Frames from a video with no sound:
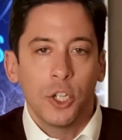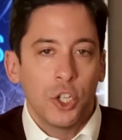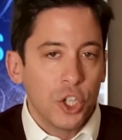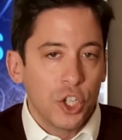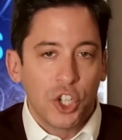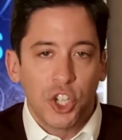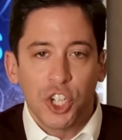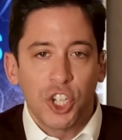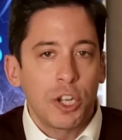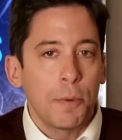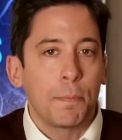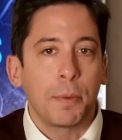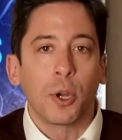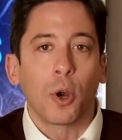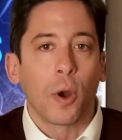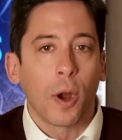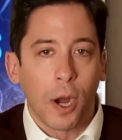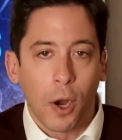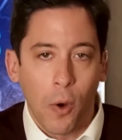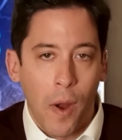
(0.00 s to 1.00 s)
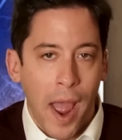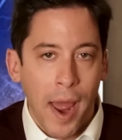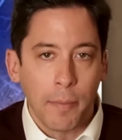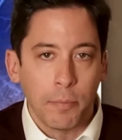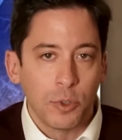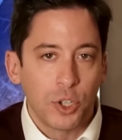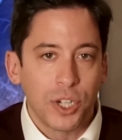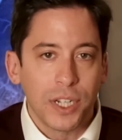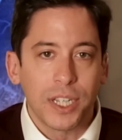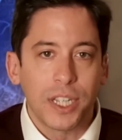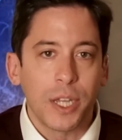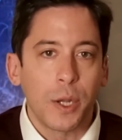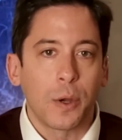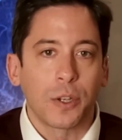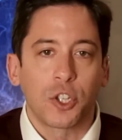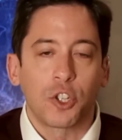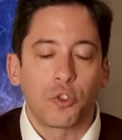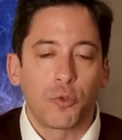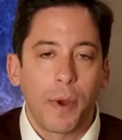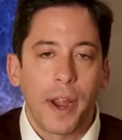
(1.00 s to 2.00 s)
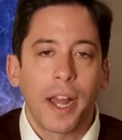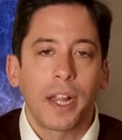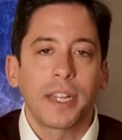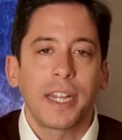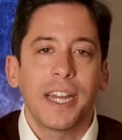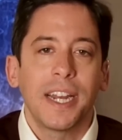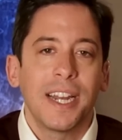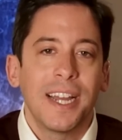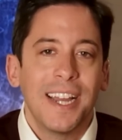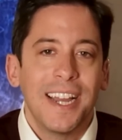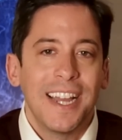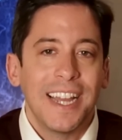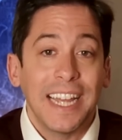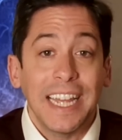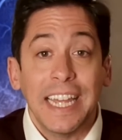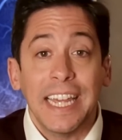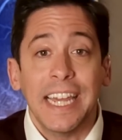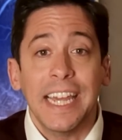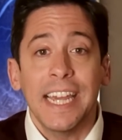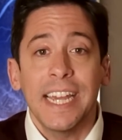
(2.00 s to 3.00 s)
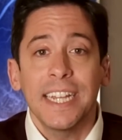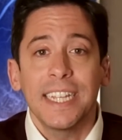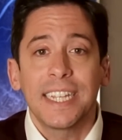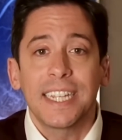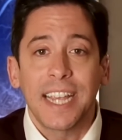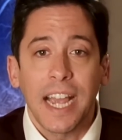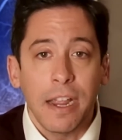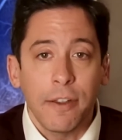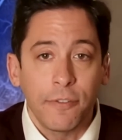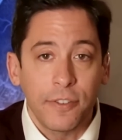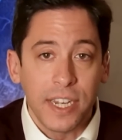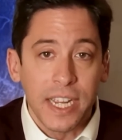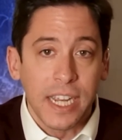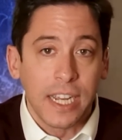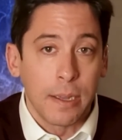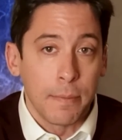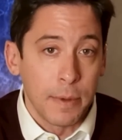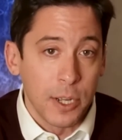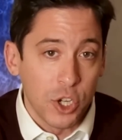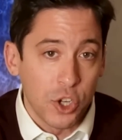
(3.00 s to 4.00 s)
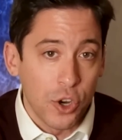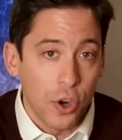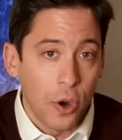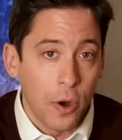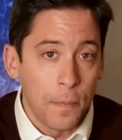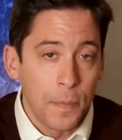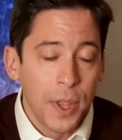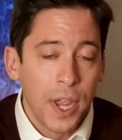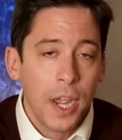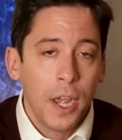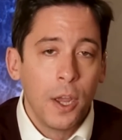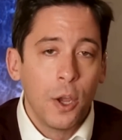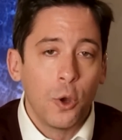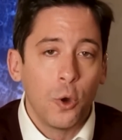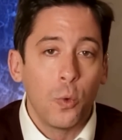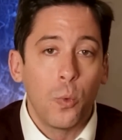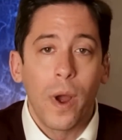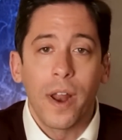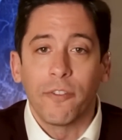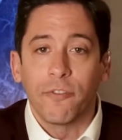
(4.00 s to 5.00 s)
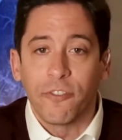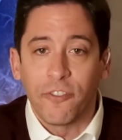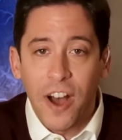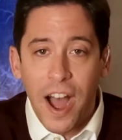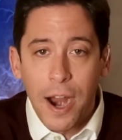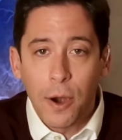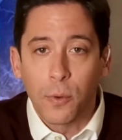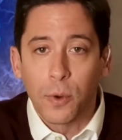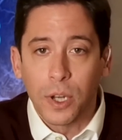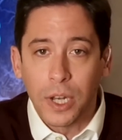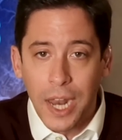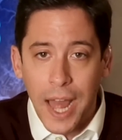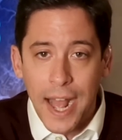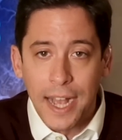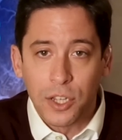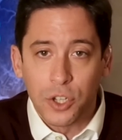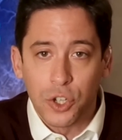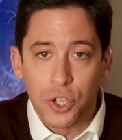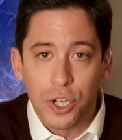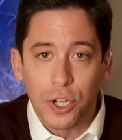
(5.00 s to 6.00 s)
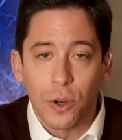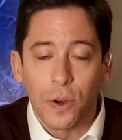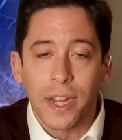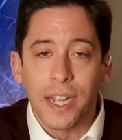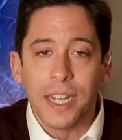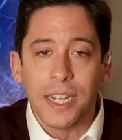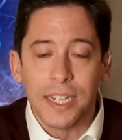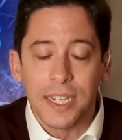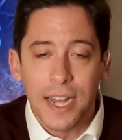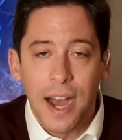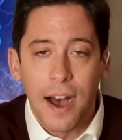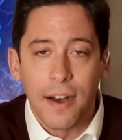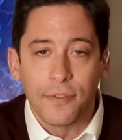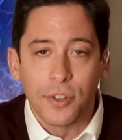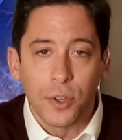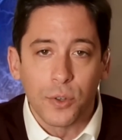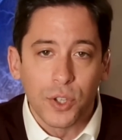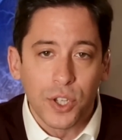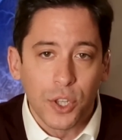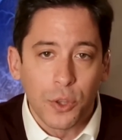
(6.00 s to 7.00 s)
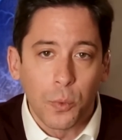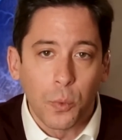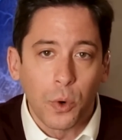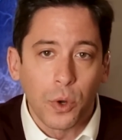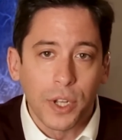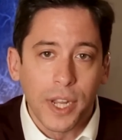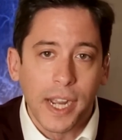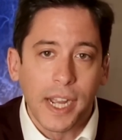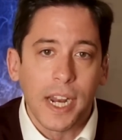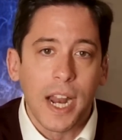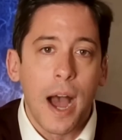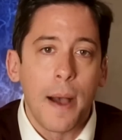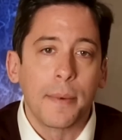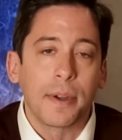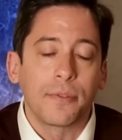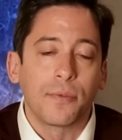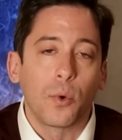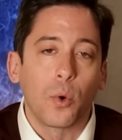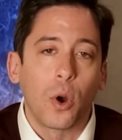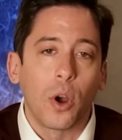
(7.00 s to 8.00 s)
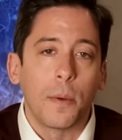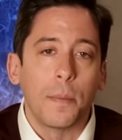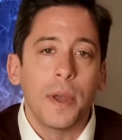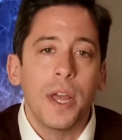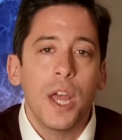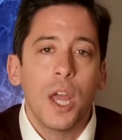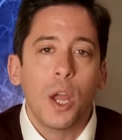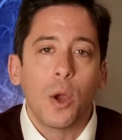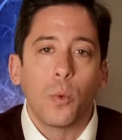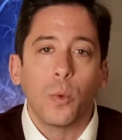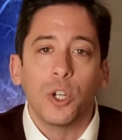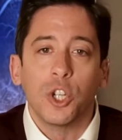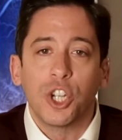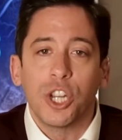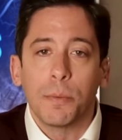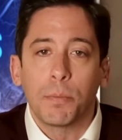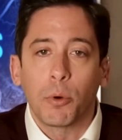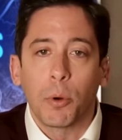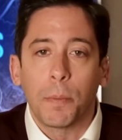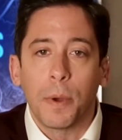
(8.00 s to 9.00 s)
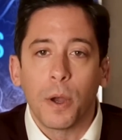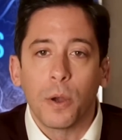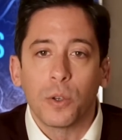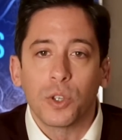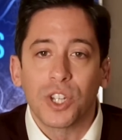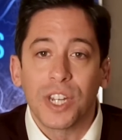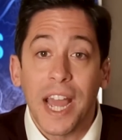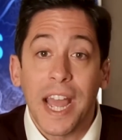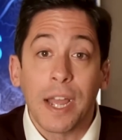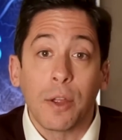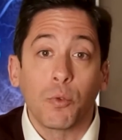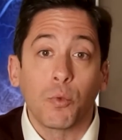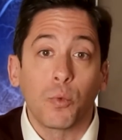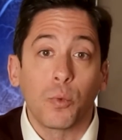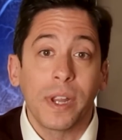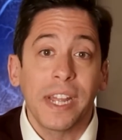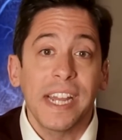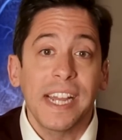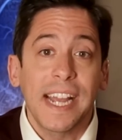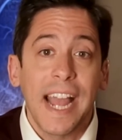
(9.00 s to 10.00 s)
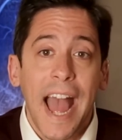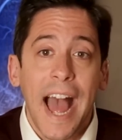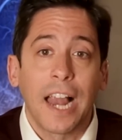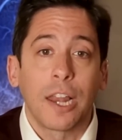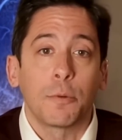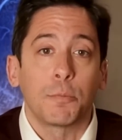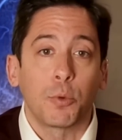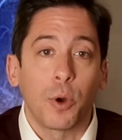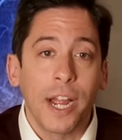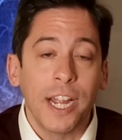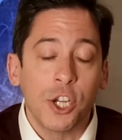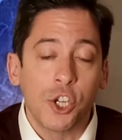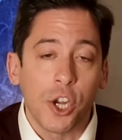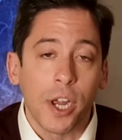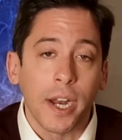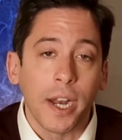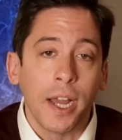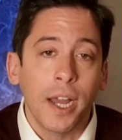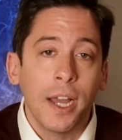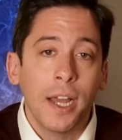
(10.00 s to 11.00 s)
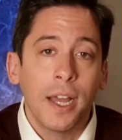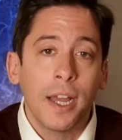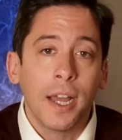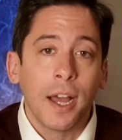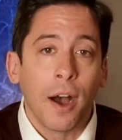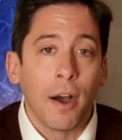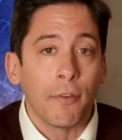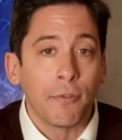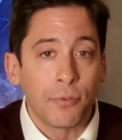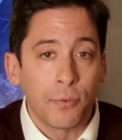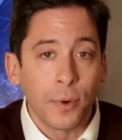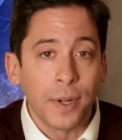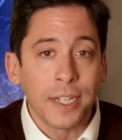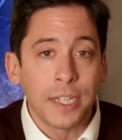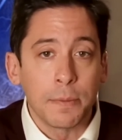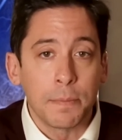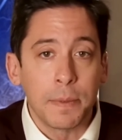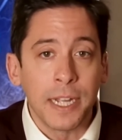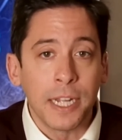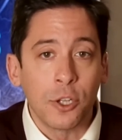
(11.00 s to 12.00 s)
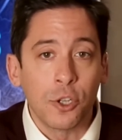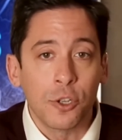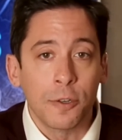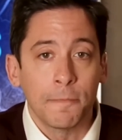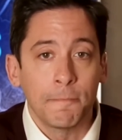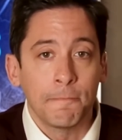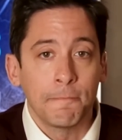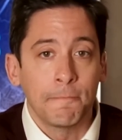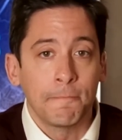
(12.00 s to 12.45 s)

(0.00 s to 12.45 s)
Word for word: She's just a bureaucrat. She's the Australian e safety commissioner who went viral last year in Davos at the World Economic Forum when she proposed a recalibration of free speech